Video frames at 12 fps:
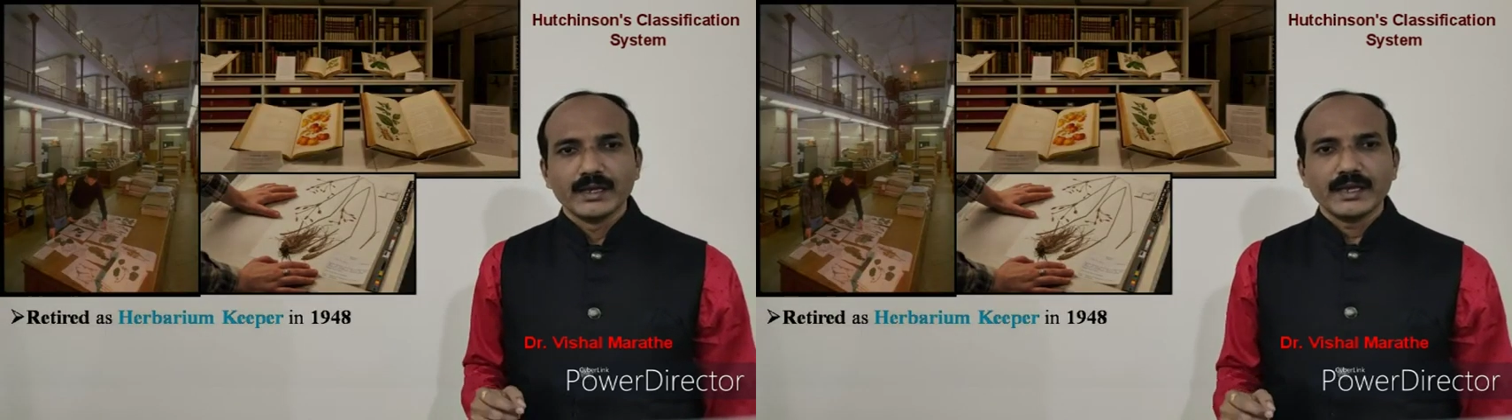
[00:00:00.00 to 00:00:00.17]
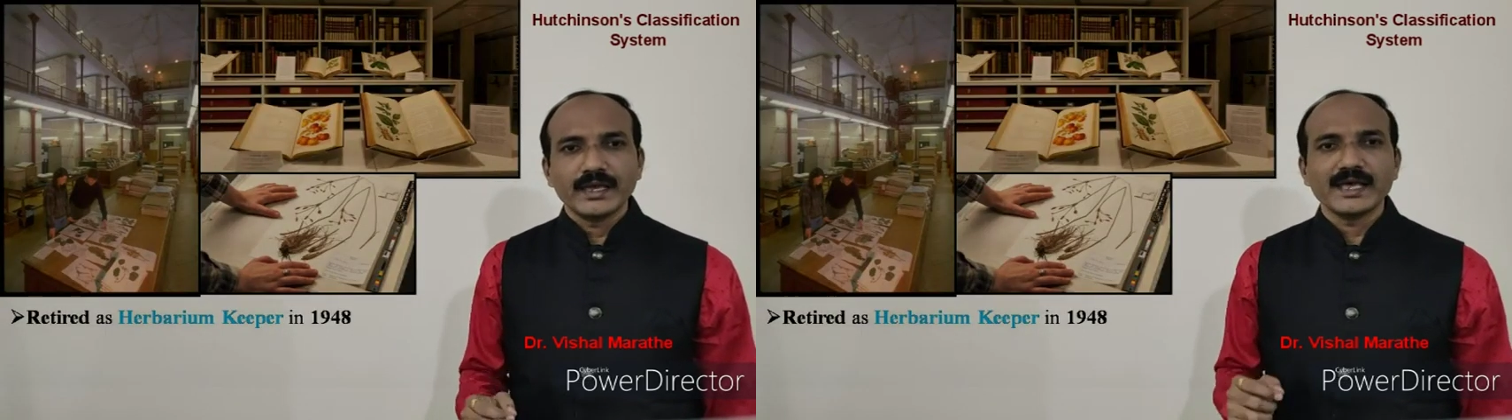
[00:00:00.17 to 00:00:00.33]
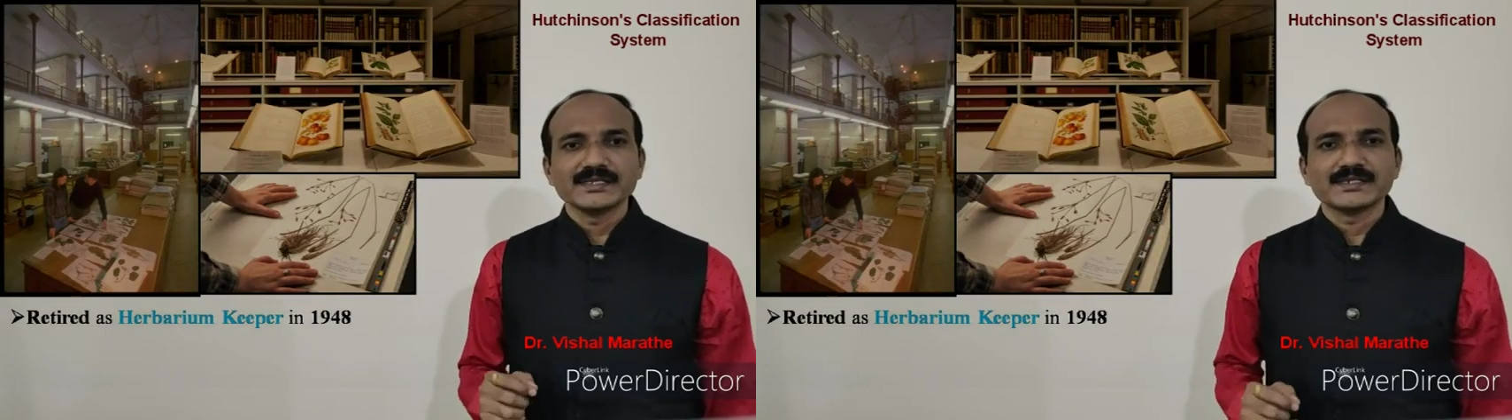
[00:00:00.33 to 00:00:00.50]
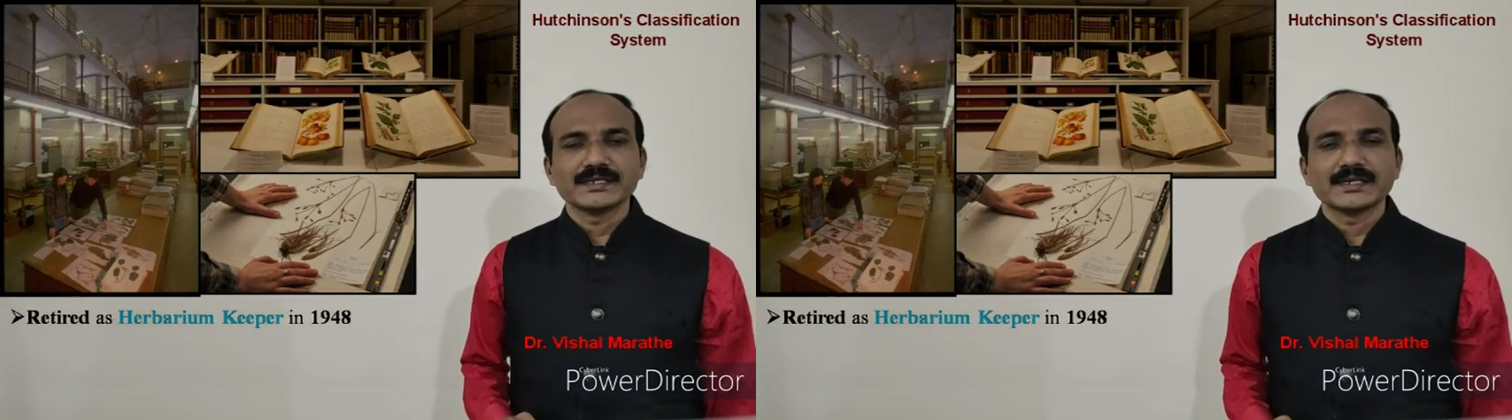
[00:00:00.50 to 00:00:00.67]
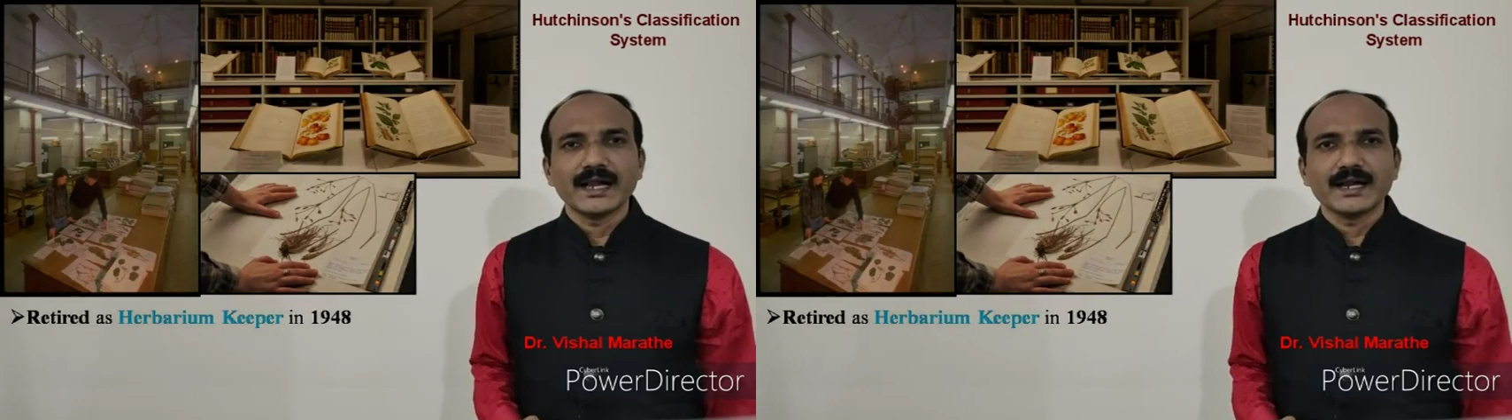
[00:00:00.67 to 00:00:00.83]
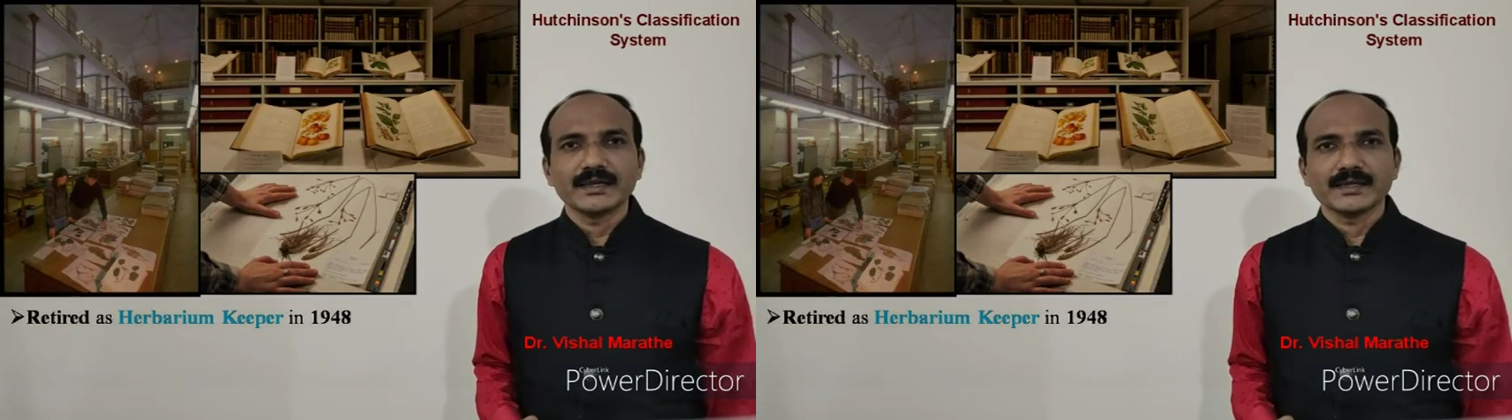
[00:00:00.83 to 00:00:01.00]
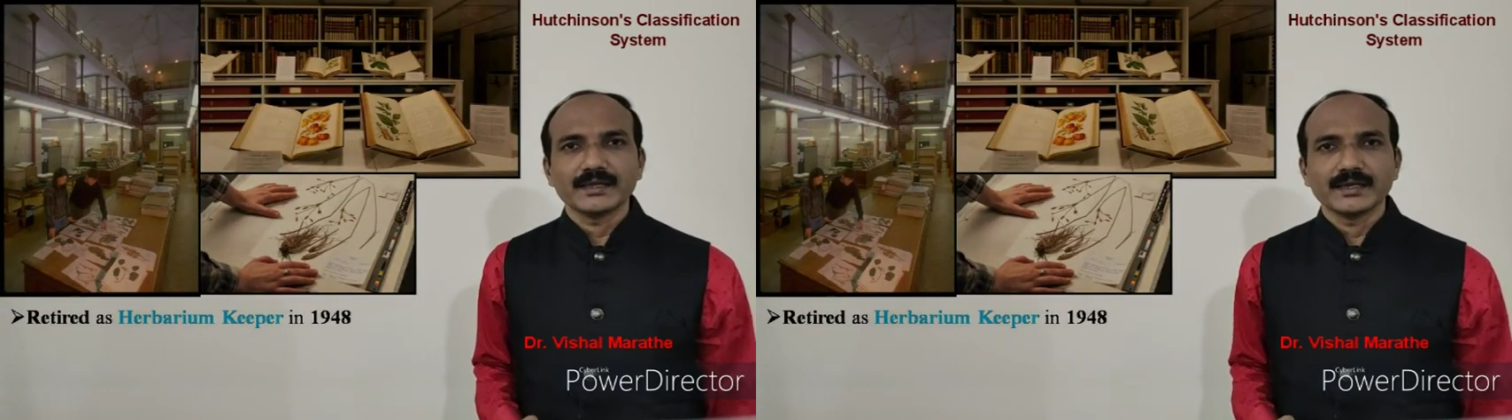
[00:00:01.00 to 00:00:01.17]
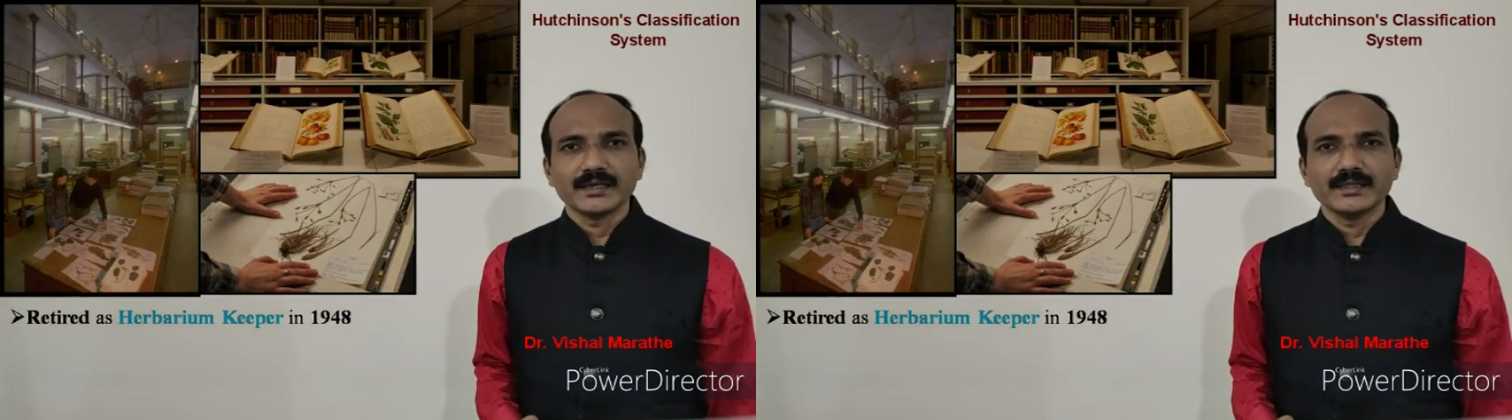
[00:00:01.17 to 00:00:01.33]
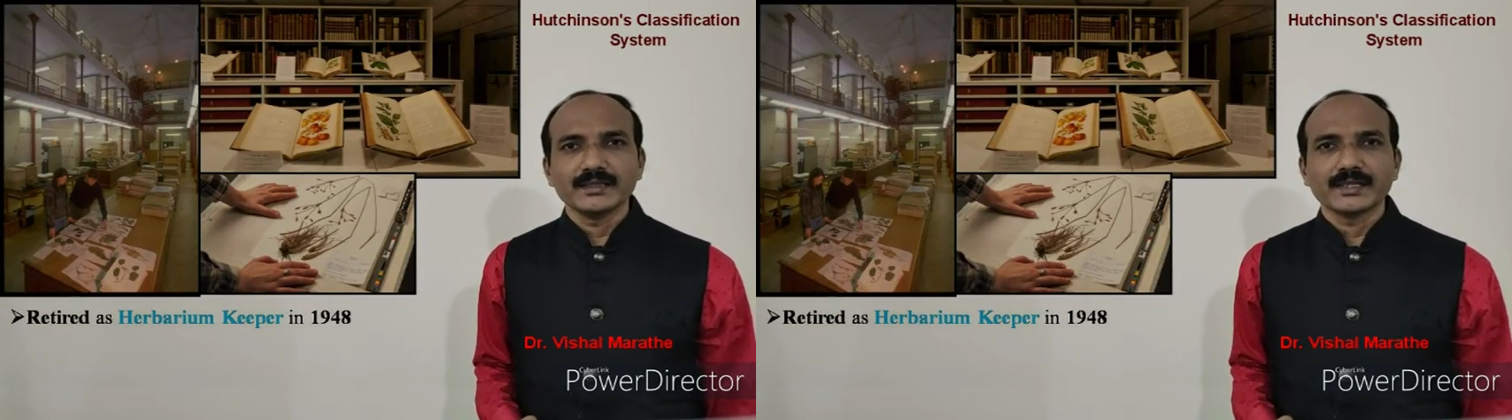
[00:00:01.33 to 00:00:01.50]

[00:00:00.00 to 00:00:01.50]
He has retired in